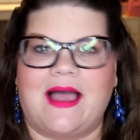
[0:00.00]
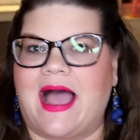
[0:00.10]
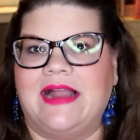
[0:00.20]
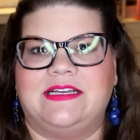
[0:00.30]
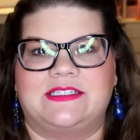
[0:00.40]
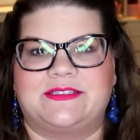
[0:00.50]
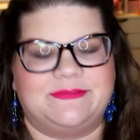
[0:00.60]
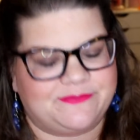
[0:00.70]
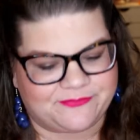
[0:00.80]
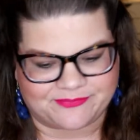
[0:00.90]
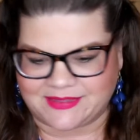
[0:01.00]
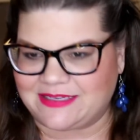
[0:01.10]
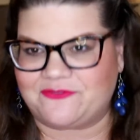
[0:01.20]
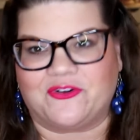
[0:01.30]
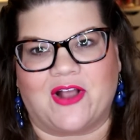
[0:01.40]
I just
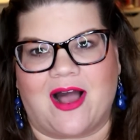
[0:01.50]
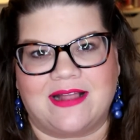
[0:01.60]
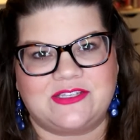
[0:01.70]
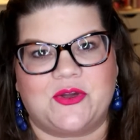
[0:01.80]
forgot.